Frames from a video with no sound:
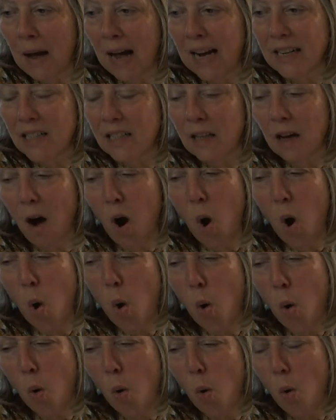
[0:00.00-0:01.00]
Back to the,
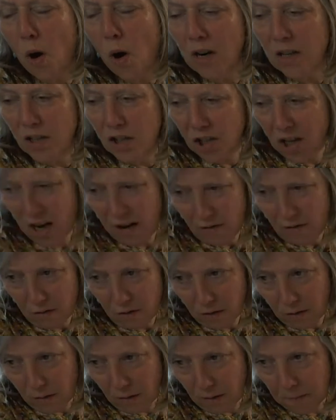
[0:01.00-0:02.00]
oh,
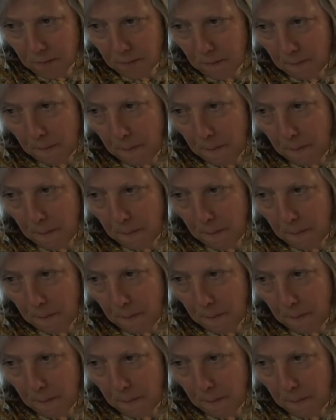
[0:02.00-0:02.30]
Cheryl.